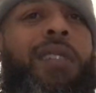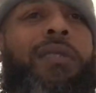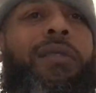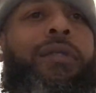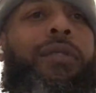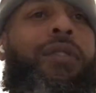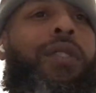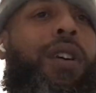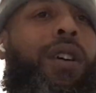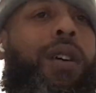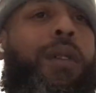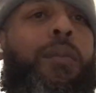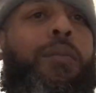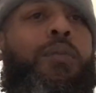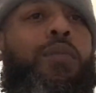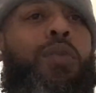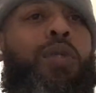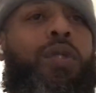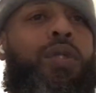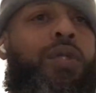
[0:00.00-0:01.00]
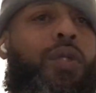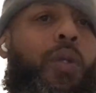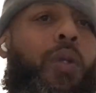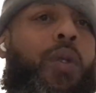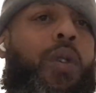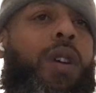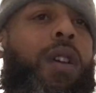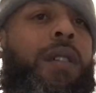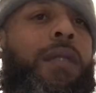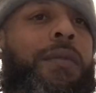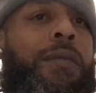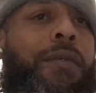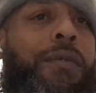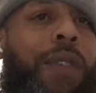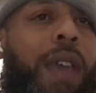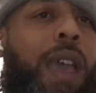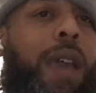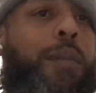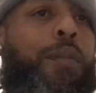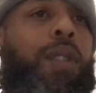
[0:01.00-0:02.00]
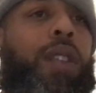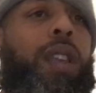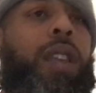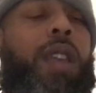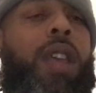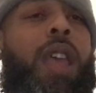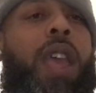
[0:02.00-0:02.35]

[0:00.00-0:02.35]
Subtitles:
from your family,